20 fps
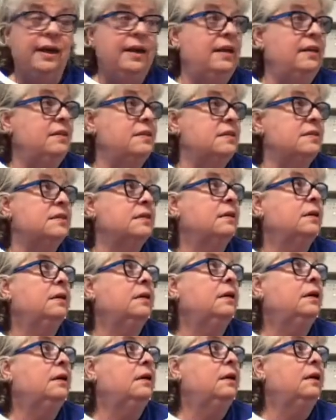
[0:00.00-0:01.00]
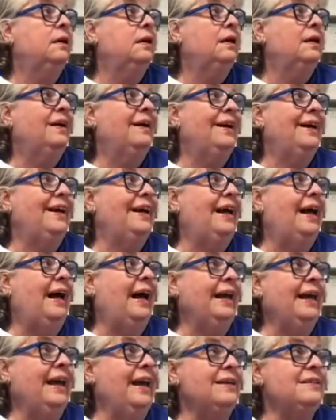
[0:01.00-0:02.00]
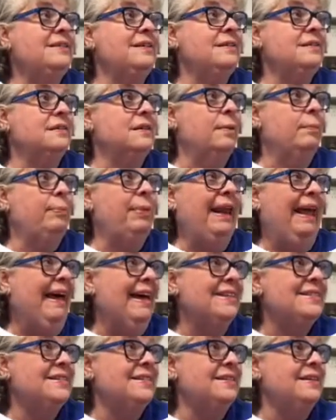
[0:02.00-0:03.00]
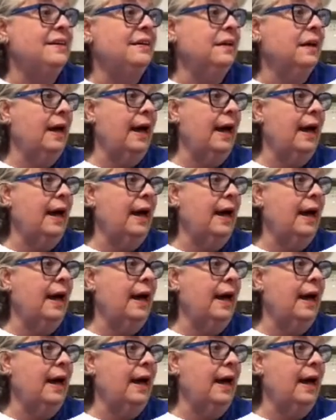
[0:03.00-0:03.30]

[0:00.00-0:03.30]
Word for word: It's, I guess it's a plastic.